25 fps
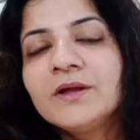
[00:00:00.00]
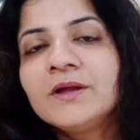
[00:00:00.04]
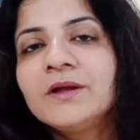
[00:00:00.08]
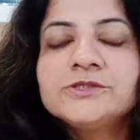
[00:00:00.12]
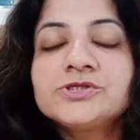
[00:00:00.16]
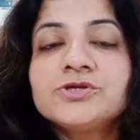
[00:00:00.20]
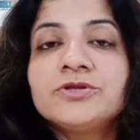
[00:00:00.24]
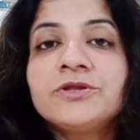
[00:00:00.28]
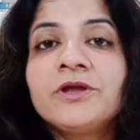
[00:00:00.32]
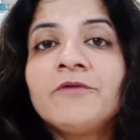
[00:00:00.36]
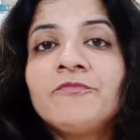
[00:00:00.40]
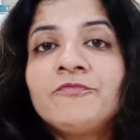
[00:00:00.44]

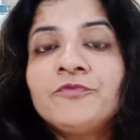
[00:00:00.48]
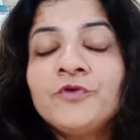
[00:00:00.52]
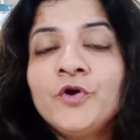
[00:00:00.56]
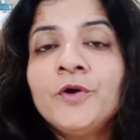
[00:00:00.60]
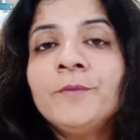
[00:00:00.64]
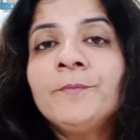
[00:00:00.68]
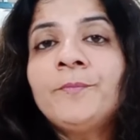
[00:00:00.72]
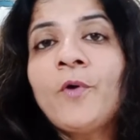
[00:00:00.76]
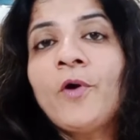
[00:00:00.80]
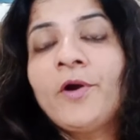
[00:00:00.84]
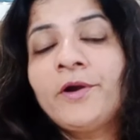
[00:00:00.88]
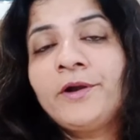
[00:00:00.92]
So there are a
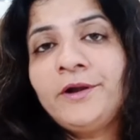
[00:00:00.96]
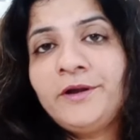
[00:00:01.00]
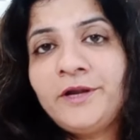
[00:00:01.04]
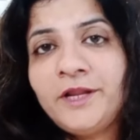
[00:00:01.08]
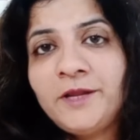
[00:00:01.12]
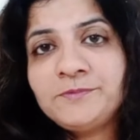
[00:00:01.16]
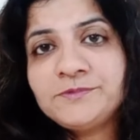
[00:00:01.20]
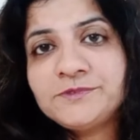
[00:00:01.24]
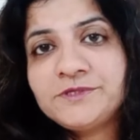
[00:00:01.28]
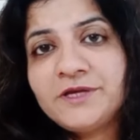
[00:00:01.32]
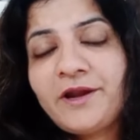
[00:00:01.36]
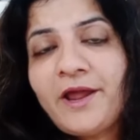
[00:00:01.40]
few important
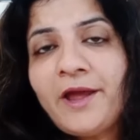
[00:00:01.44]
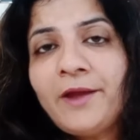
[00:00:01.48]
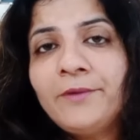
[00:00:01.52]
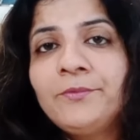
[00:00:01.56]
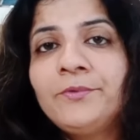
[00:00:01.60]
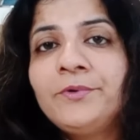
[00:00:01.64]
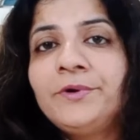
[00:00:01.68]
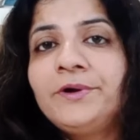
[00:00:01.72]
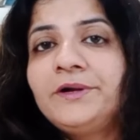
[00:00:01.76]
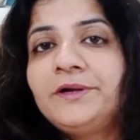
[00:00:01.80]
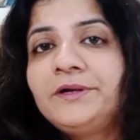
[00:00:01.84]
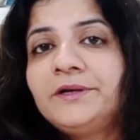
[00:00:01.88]
tips that I
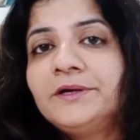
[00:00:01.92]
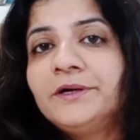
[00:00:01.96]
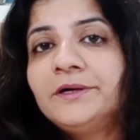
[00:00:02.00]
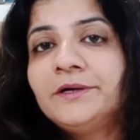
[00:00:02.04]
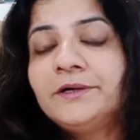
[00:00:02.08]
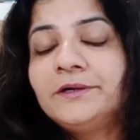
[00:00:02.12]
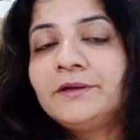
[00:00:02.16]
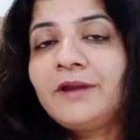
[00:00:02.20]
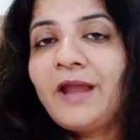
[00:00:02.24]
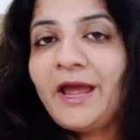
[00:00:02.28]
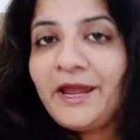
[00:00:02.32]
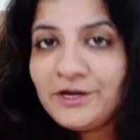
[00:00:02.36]
would
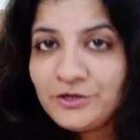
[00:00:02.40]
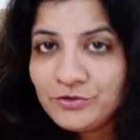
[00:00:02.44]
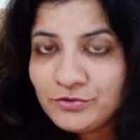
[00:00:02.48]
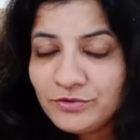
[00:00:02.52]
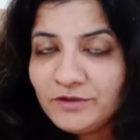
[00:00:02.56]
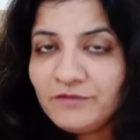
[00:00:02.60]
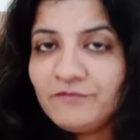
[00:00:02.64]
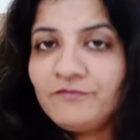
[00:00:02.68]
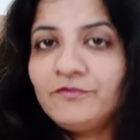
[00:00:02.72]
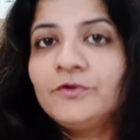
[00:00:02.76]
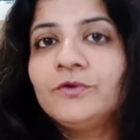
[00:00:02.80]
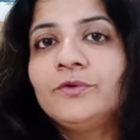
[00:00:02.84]
like to
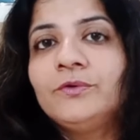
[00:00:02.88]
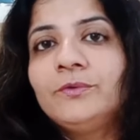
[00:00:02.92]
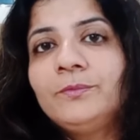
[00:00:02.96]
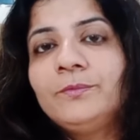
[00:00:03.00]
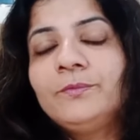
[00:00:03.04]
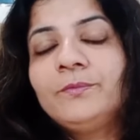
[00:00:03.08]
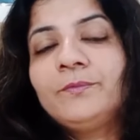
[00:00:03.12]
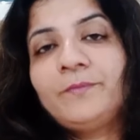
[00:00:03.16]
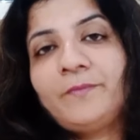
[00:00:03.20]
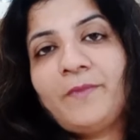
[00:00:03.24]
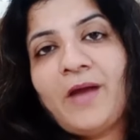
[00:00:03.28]
give you.